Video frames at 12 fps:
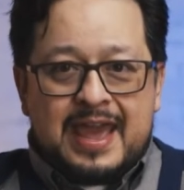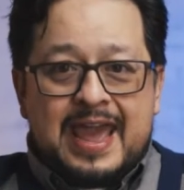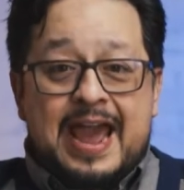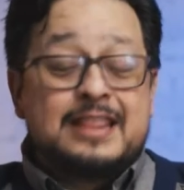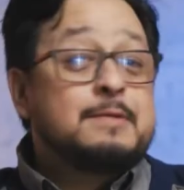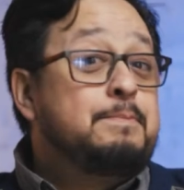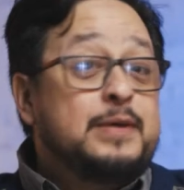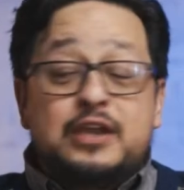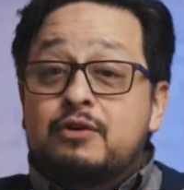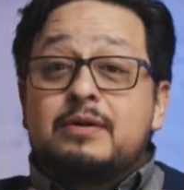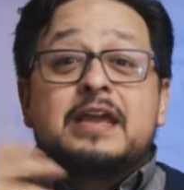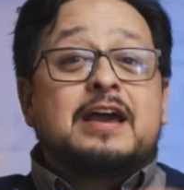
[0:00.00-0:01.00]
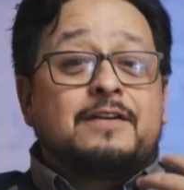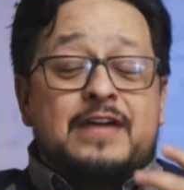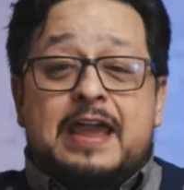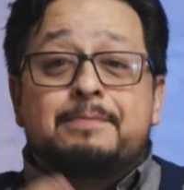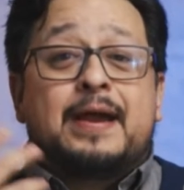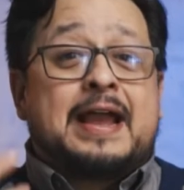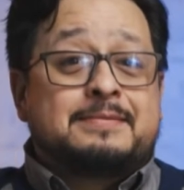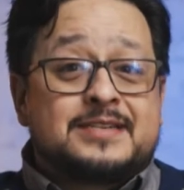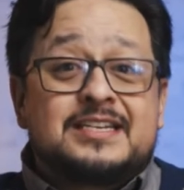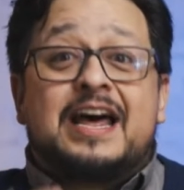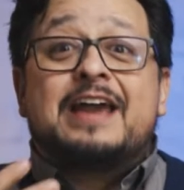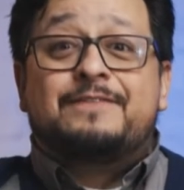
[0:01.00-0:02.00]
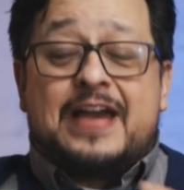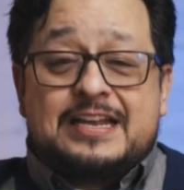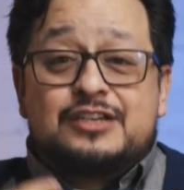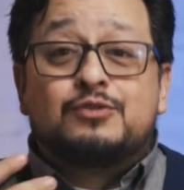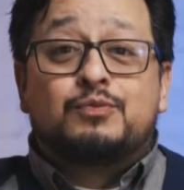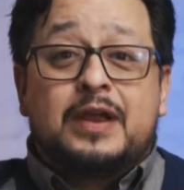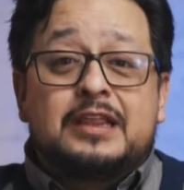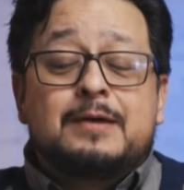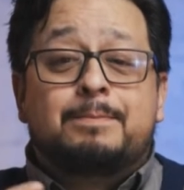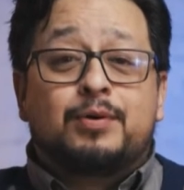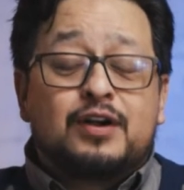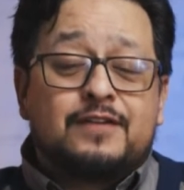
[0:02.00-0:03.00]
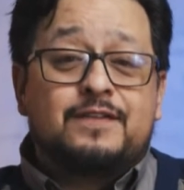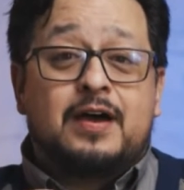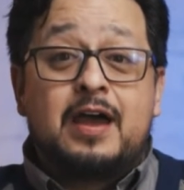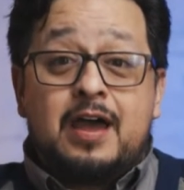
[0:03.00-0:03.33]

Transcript: And the beauty of Abraham's life, as you read the book of,